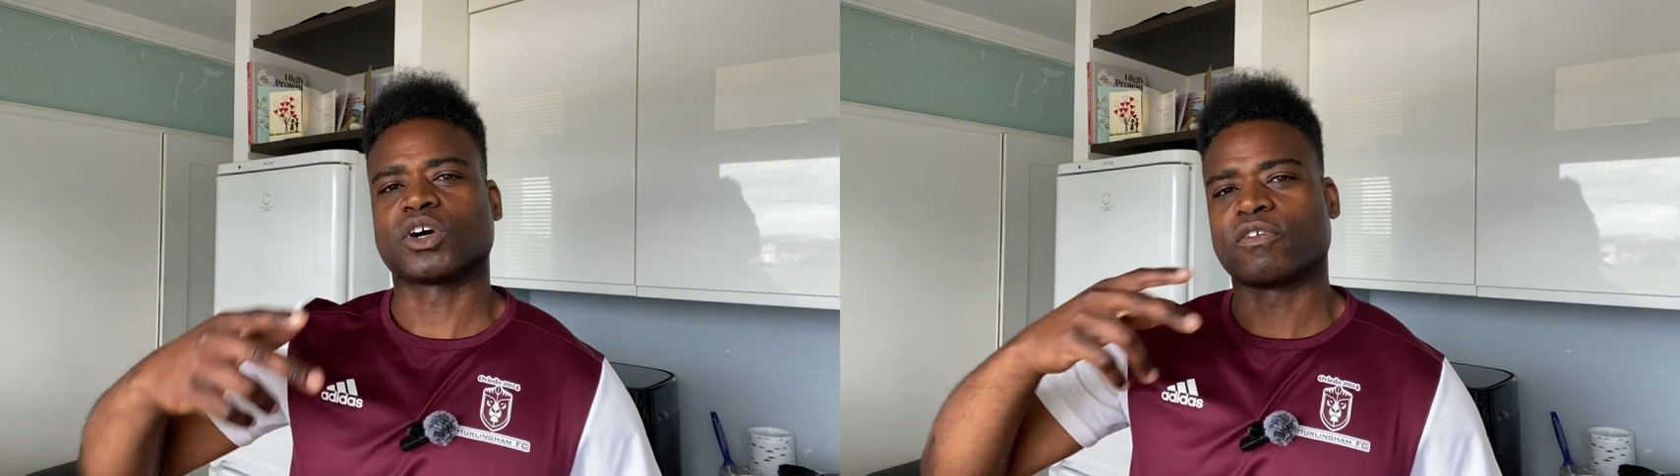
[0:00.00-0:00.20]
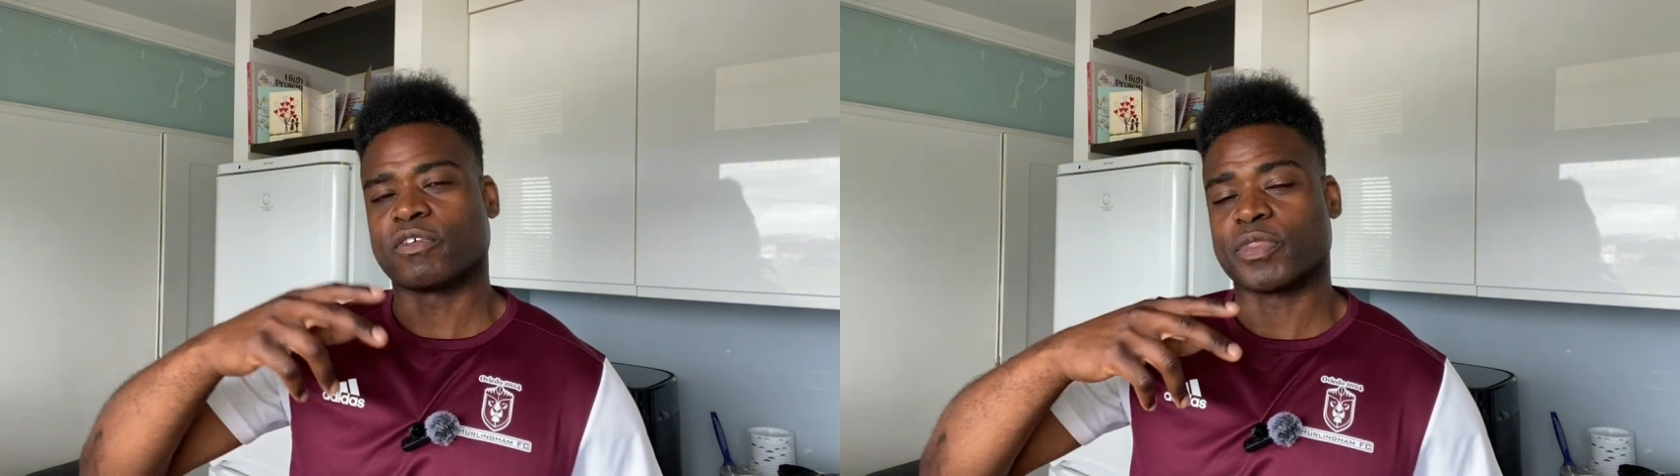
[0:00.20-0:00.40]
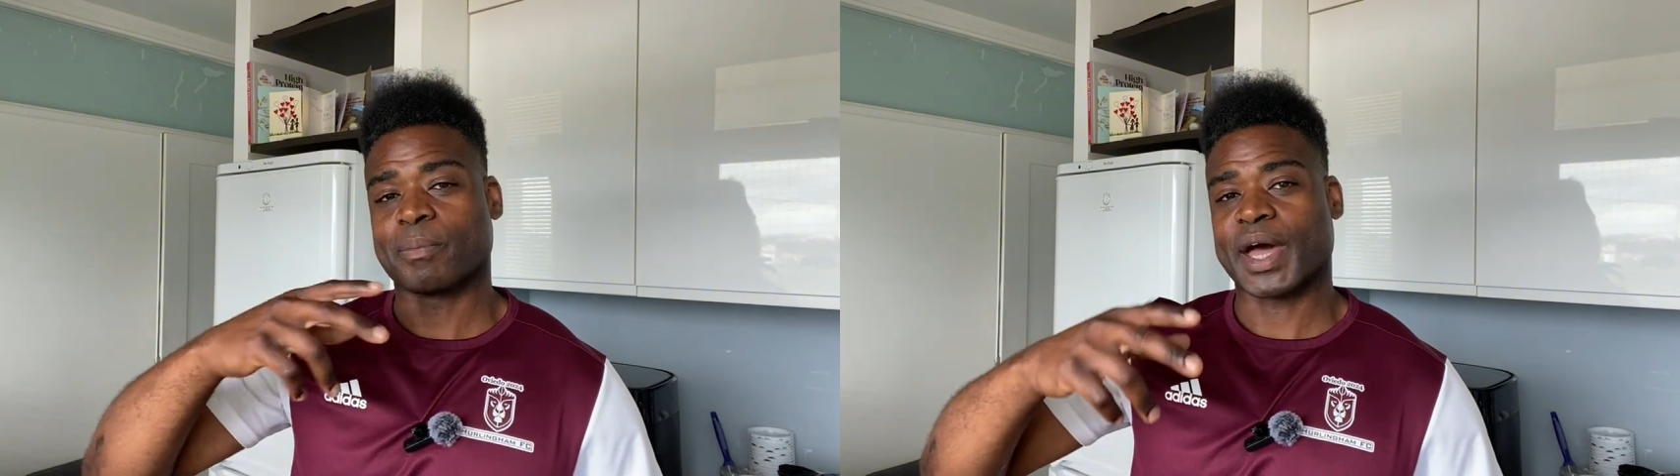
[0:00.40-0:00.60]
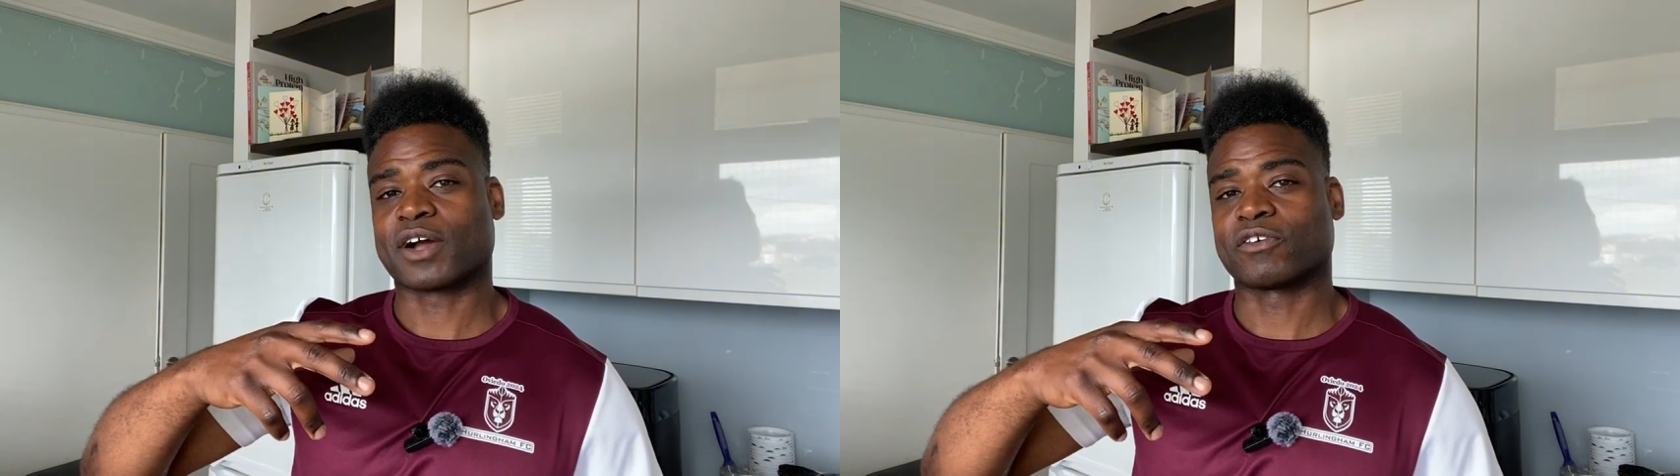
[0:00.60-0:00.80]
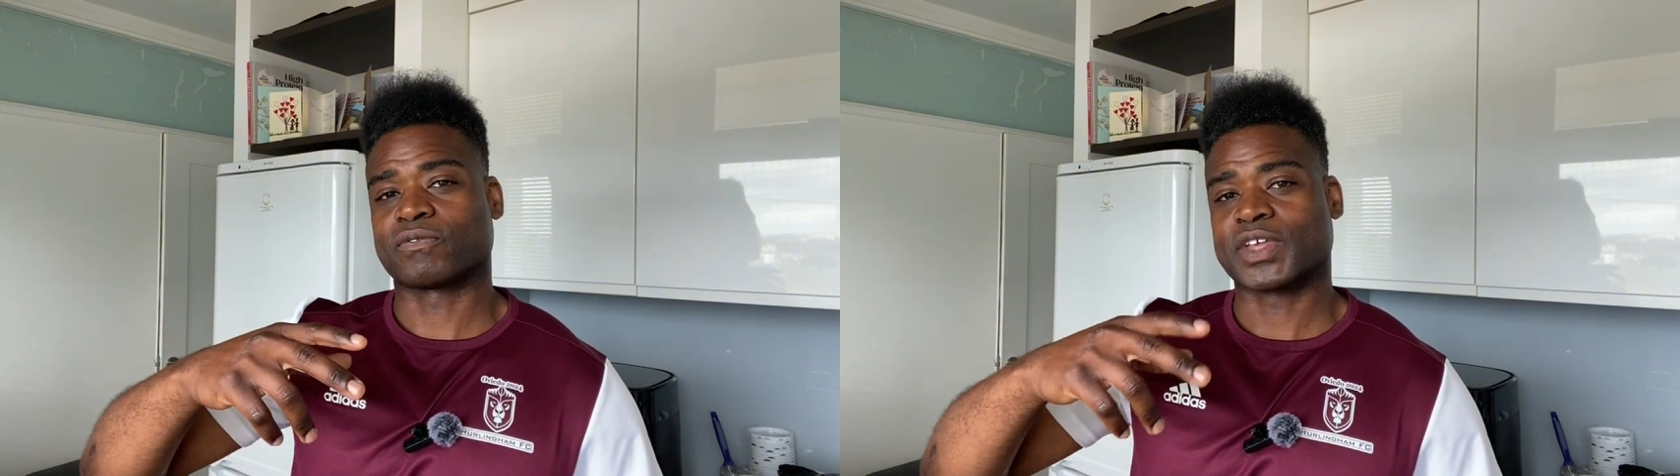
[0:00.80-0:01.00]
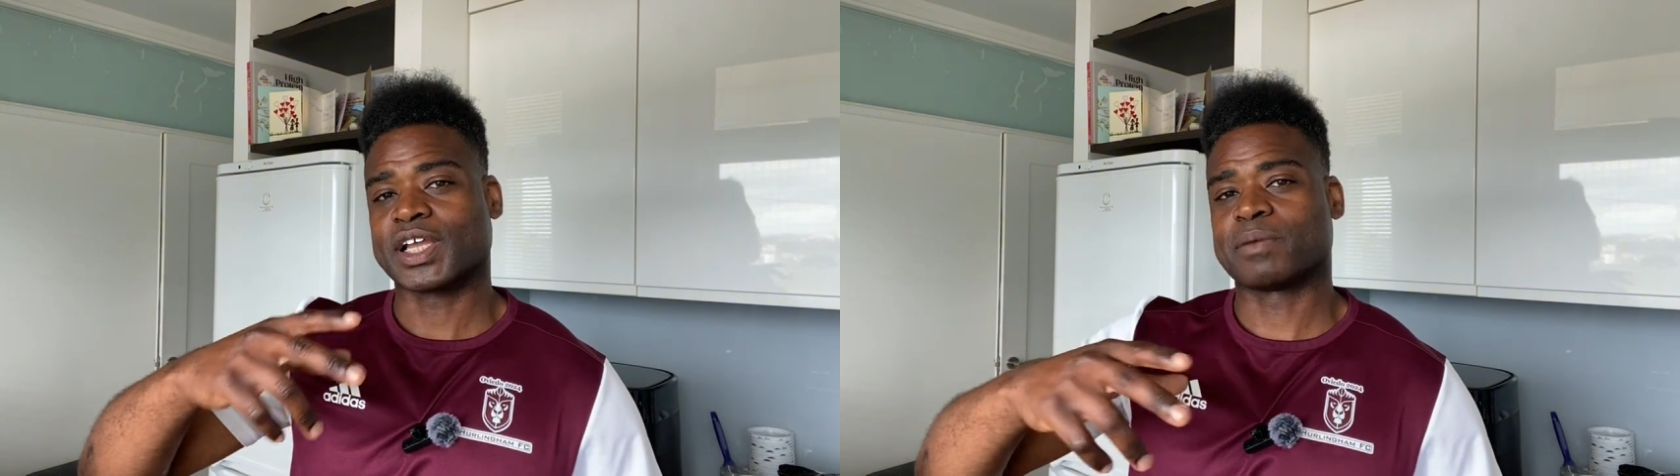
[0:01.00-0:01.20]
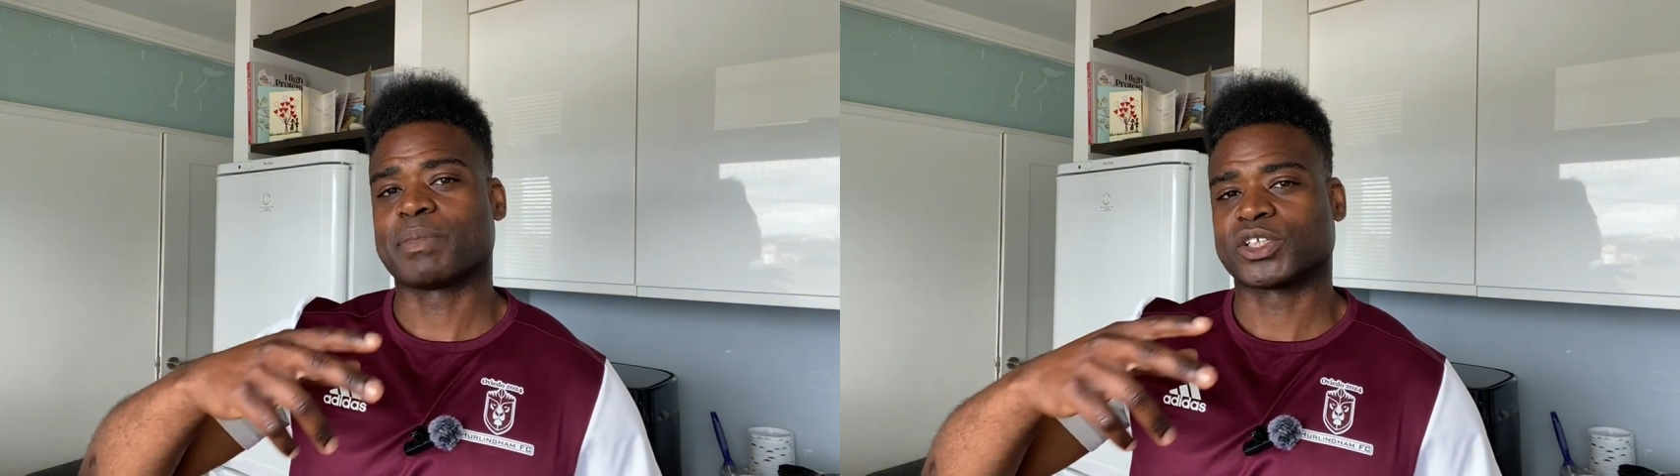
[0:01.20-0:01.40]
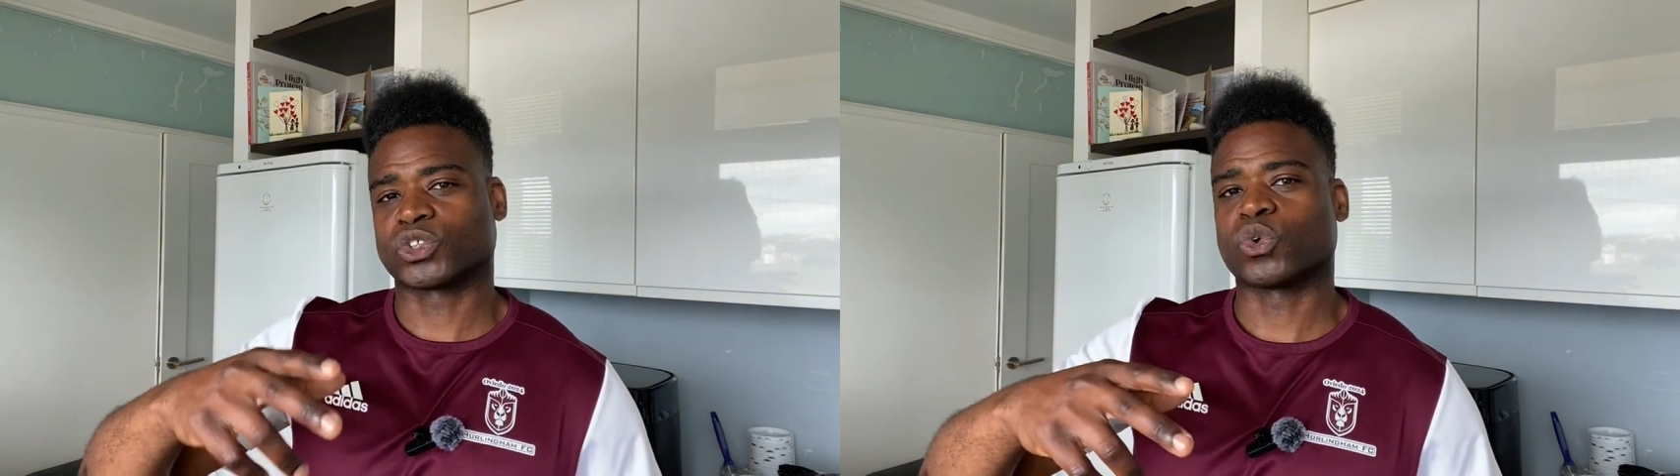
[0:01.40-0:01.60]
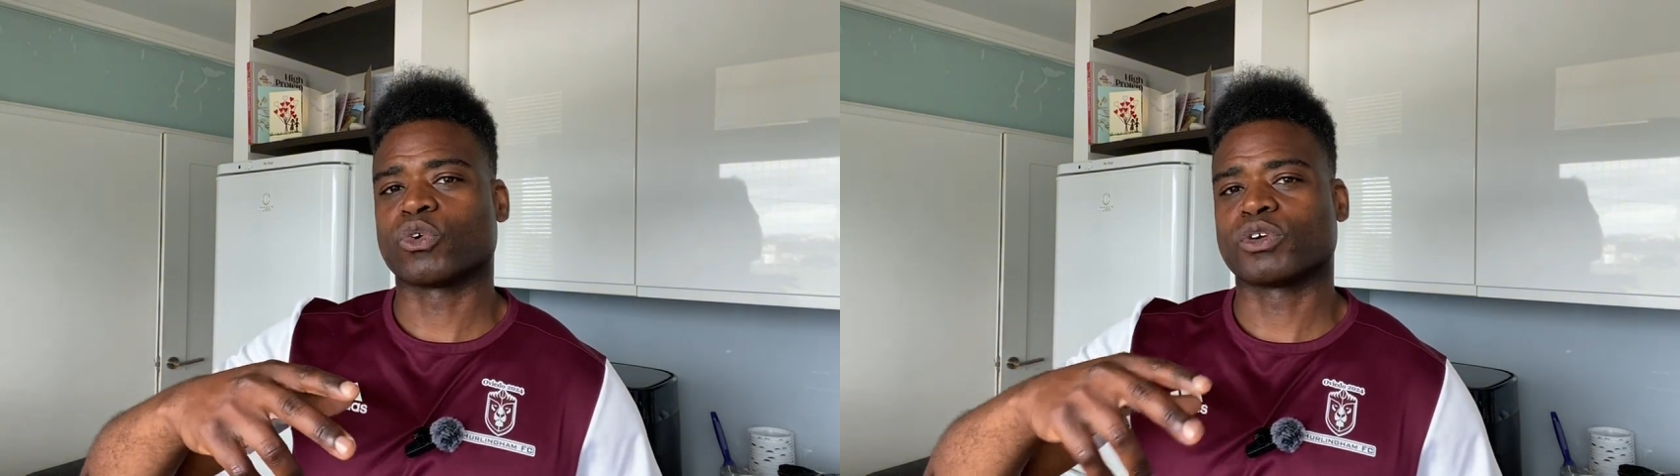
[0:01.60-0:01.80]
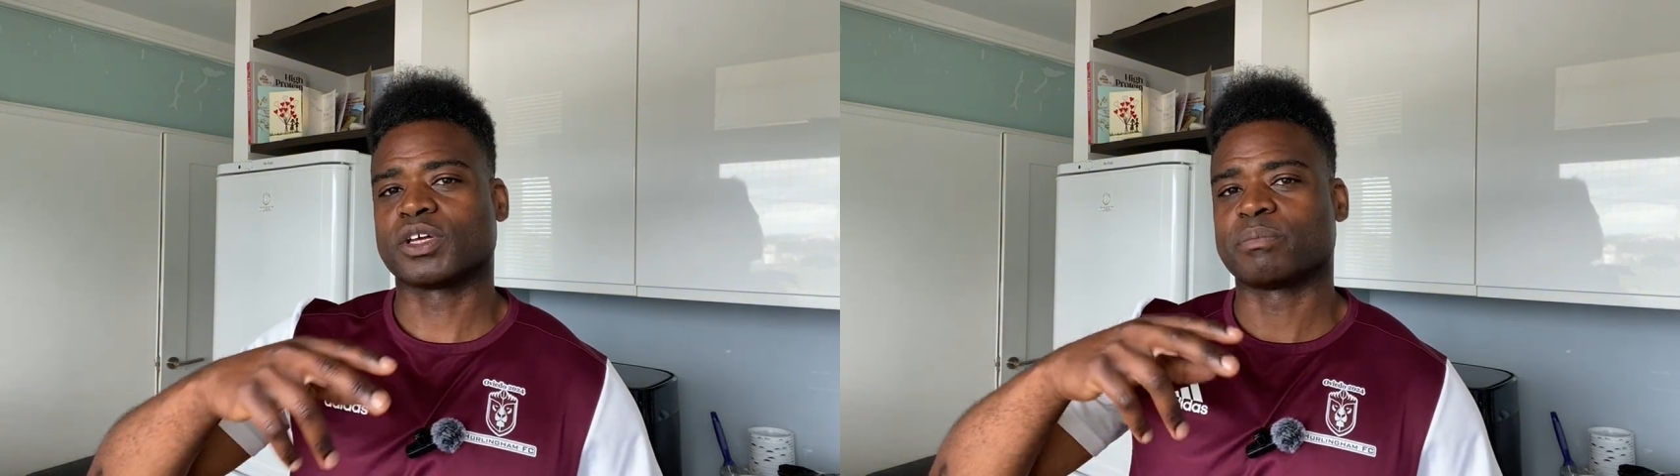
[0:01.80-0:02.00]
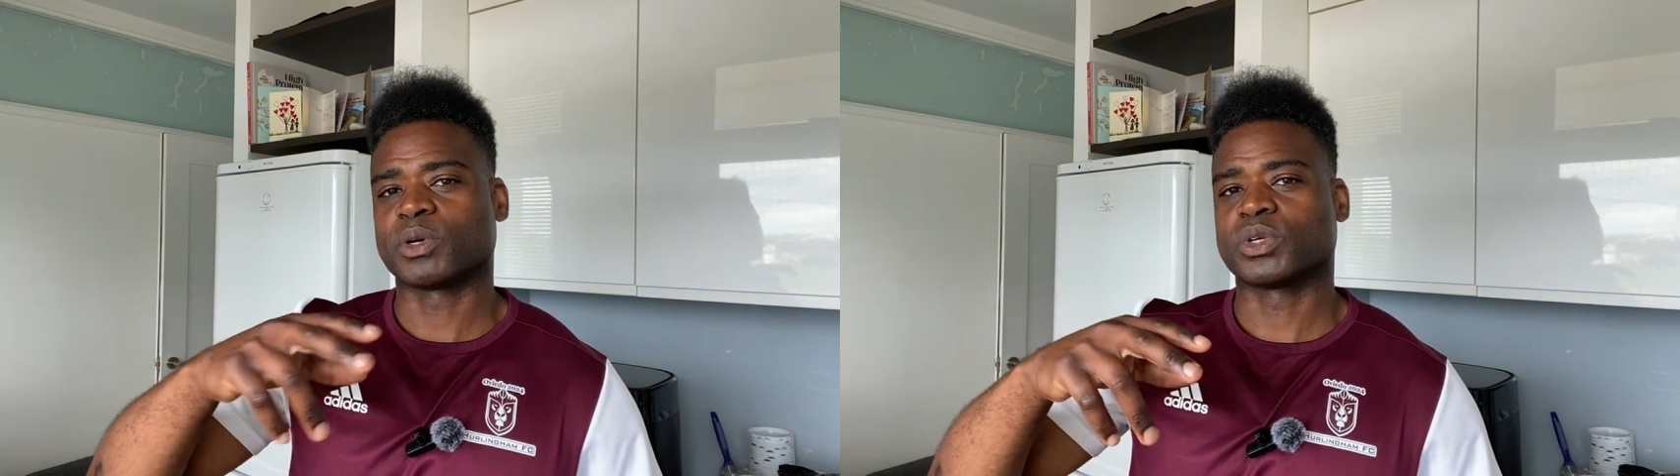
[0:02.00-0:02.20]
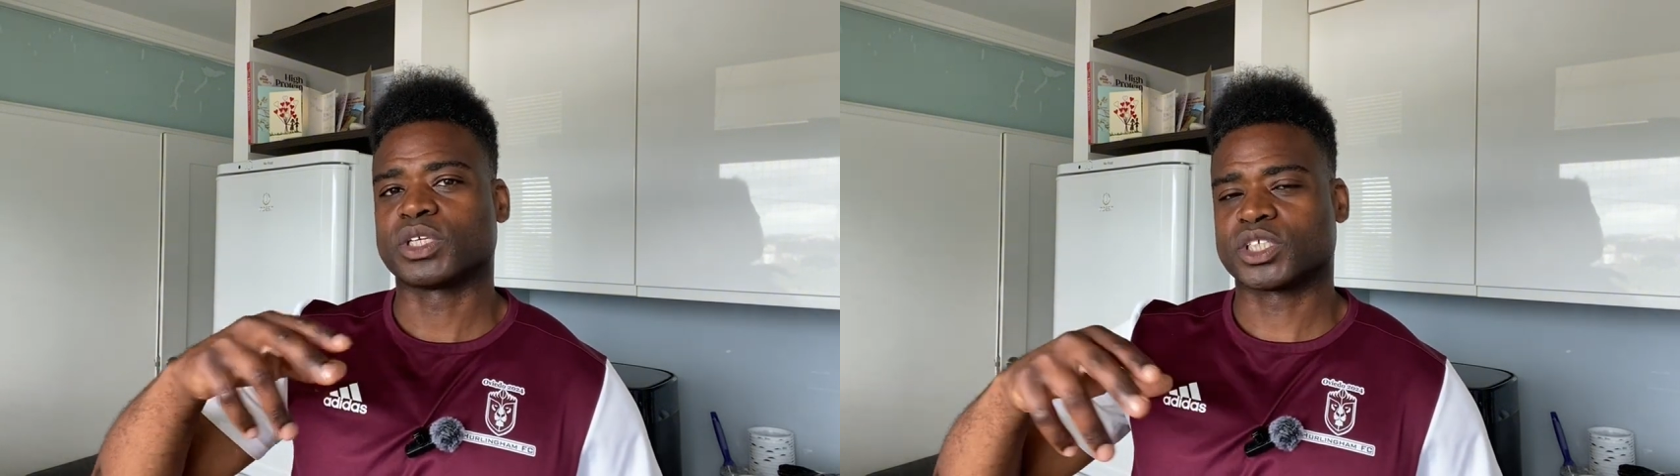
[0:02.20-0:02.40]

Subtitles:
off of the back of telling my story and building